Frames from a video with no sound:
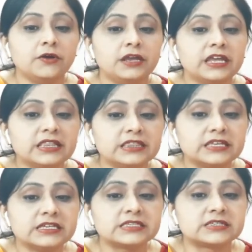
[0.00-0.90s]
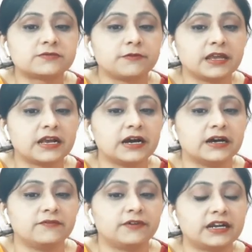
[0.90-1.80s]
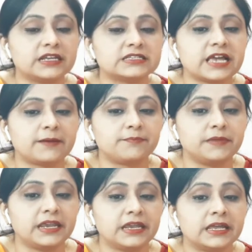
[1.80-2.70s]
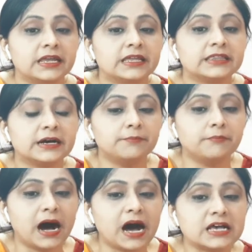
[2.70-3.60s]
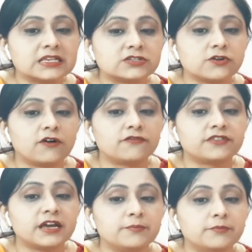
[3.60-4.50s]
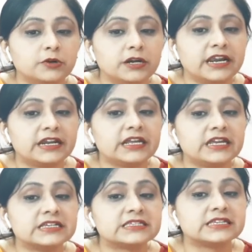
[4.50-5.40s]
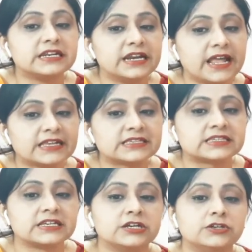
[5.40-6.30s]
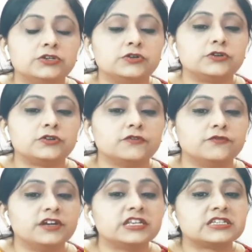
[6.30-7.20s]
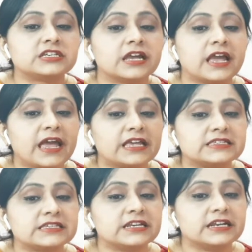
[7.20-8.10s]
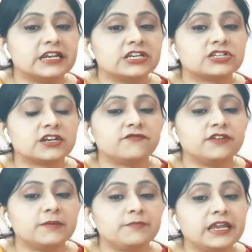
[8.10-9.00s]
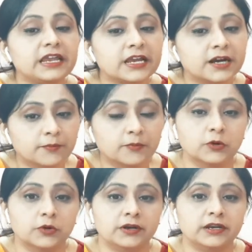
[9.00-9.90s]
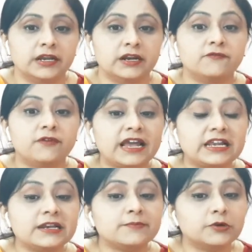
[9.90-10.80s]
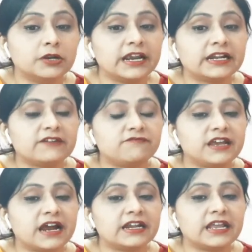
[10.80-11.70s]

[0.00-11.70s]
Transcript: in this figure, what is happening? The mass of the bullet is less, due to which acceleration will be more. While in bullet if we are